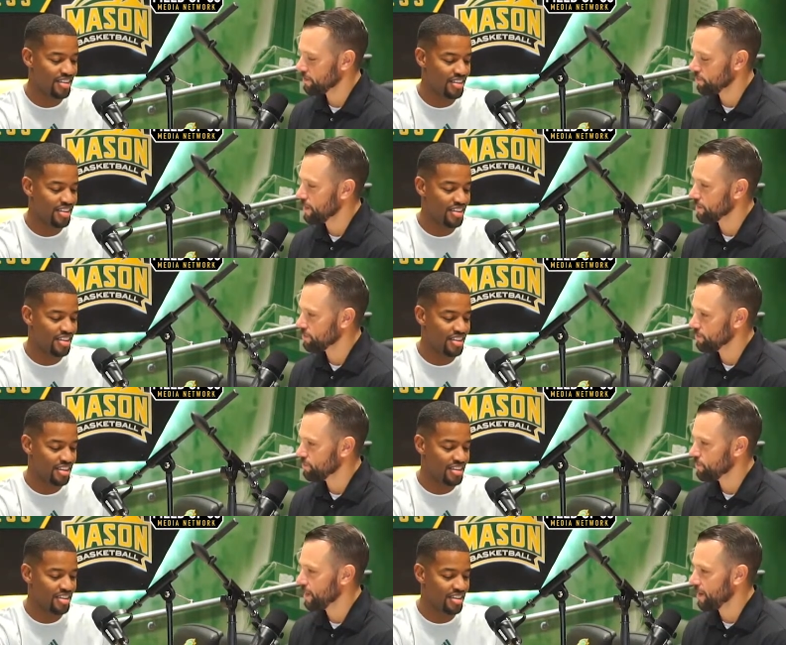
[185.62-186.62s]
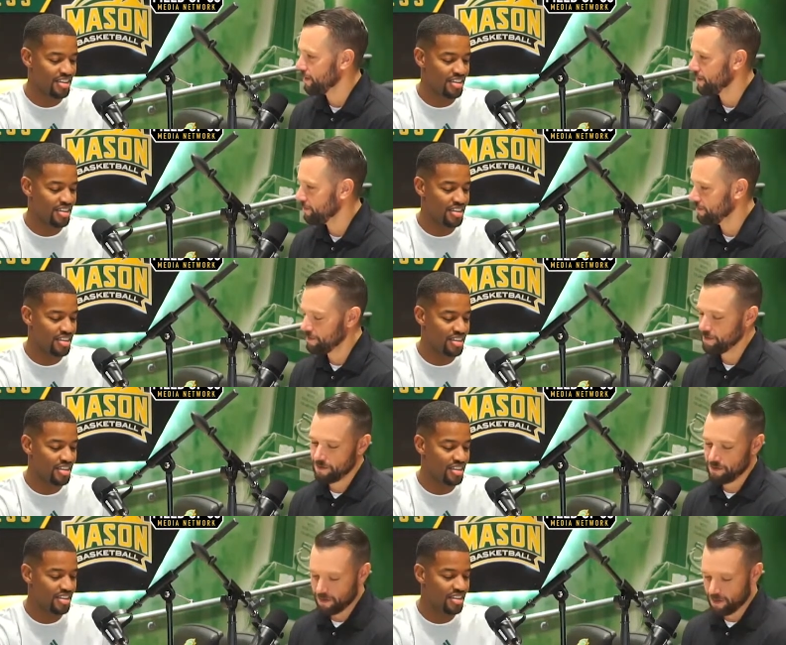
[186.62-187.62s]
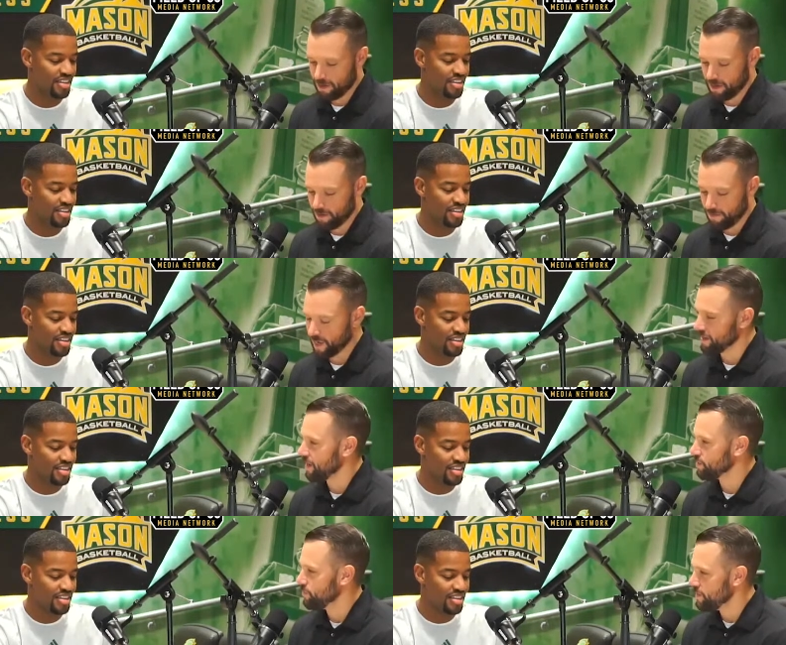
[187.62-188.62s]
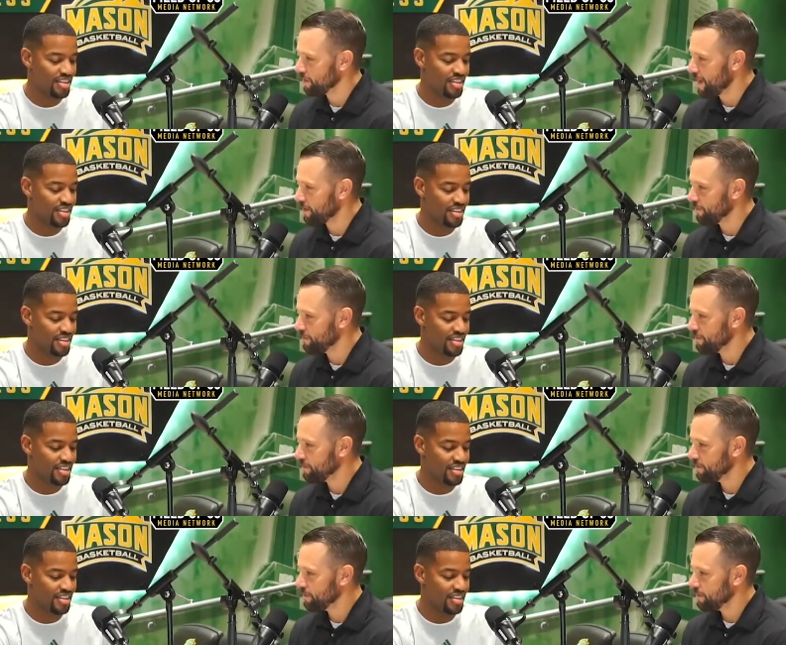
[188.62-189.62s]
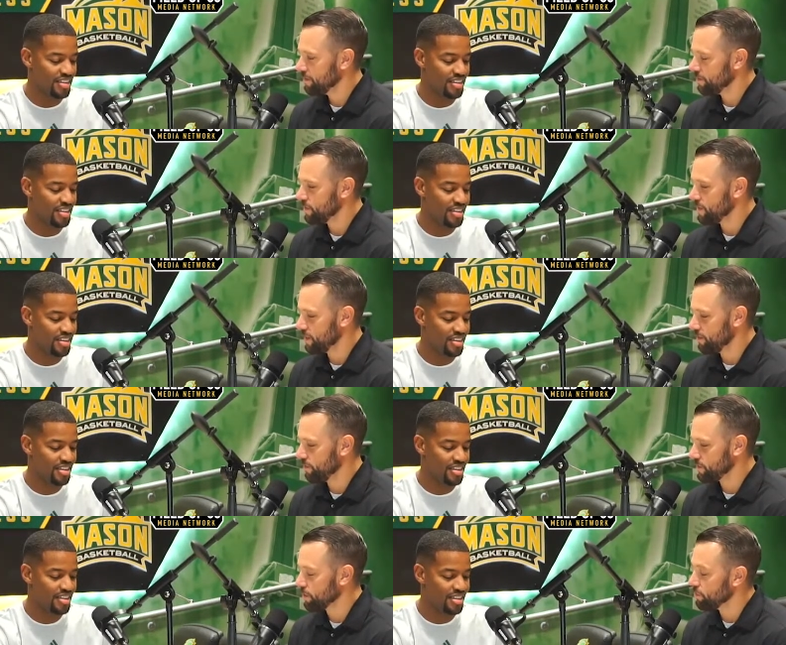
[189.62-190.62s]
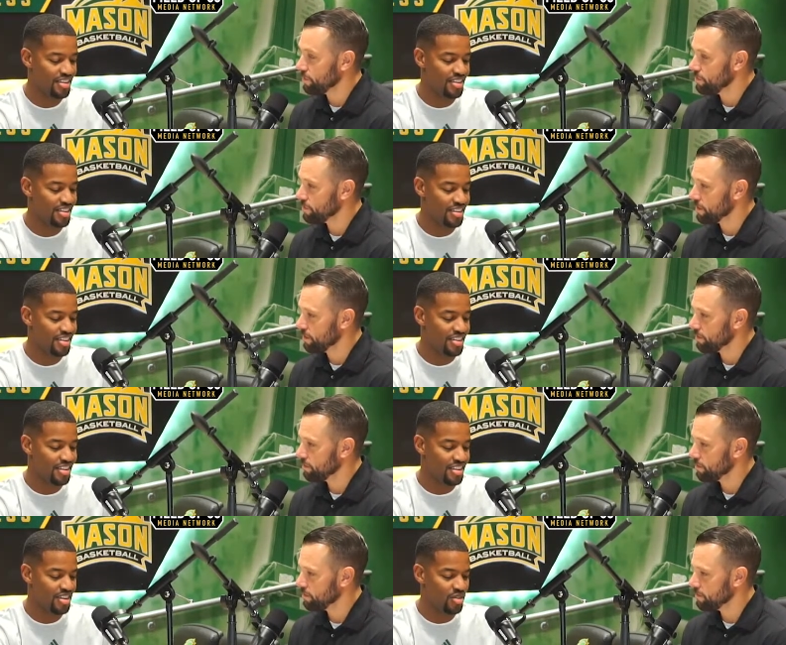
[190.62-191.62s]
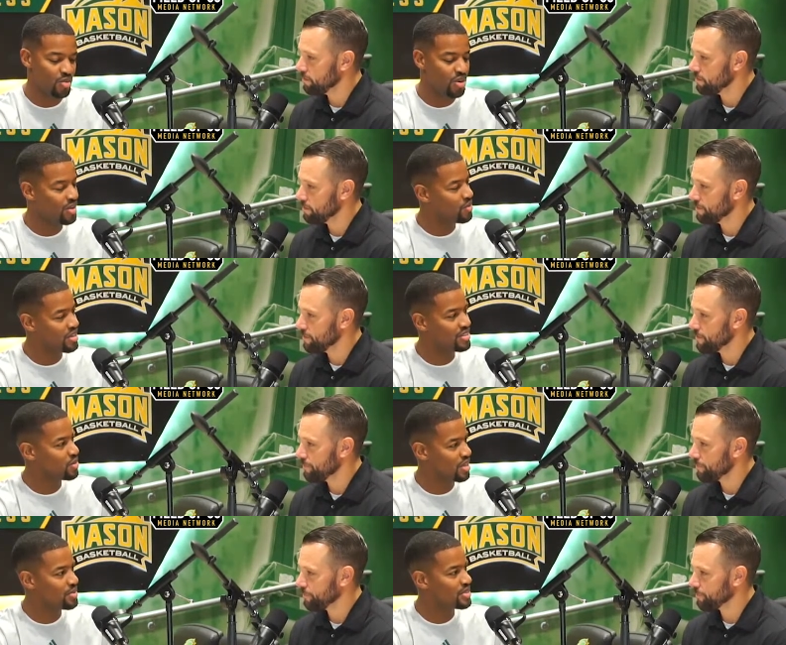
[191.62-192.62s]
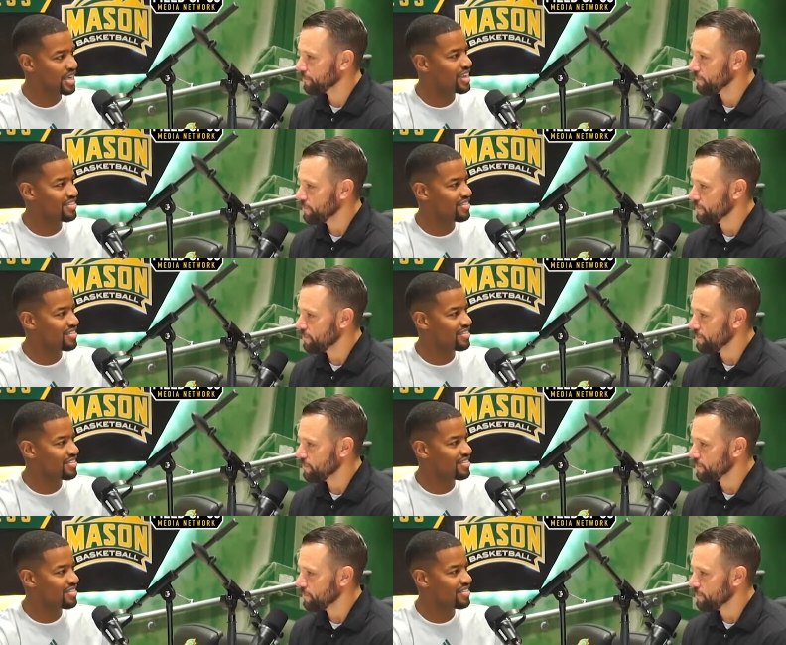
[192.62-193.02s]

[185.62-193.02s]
Speaker 1: credentials. We got yeah. in. Um, we got a nice meal out of it. Good. We uh we saw you lose though.
Speaker 2: Well, it was well it was Kansas